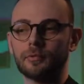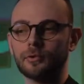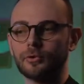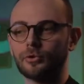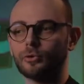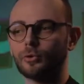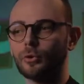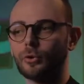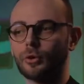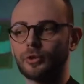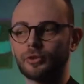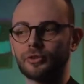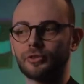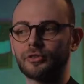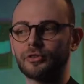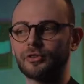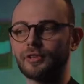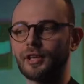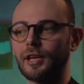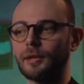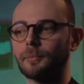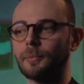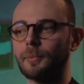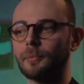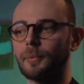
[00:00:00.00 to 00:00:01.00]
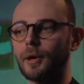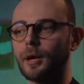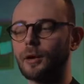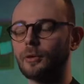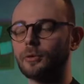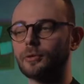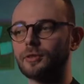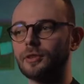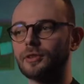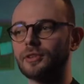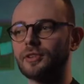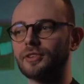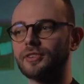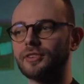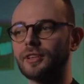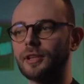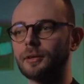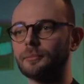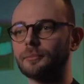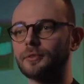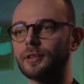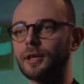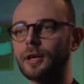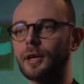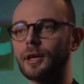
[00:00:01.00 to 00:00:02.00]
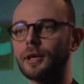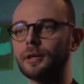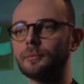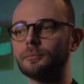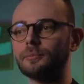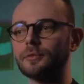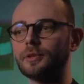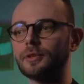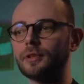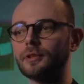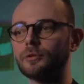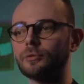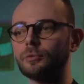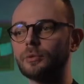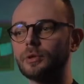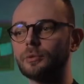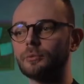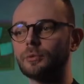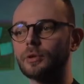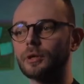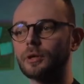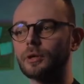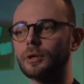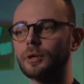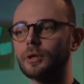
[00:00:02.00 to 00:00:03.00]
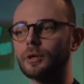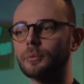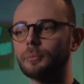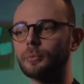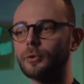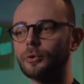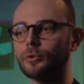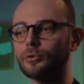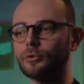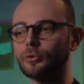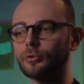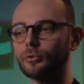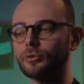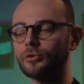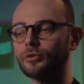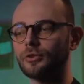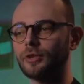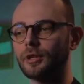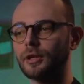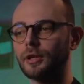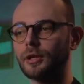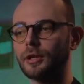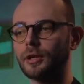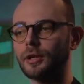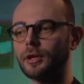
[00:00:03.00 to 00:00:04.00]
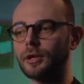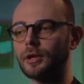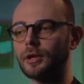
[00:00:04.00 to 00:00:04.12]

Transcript: source came about at the same time that we were producing